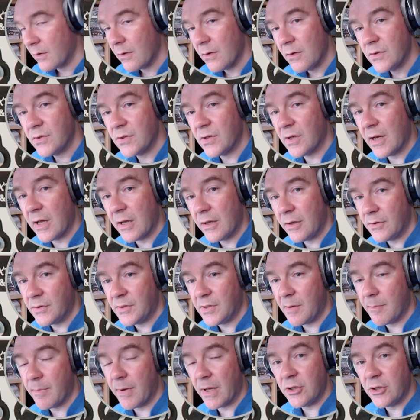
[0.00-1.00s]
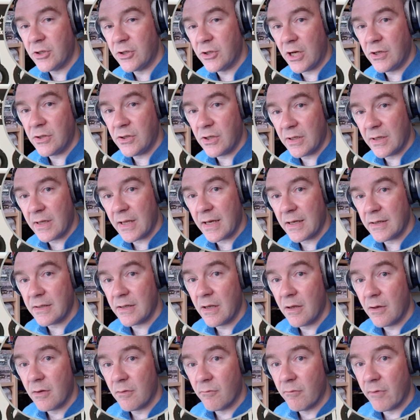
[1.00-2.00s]
So now you see by changing that
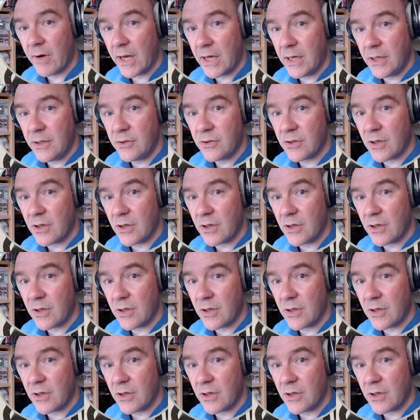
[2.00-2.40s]
range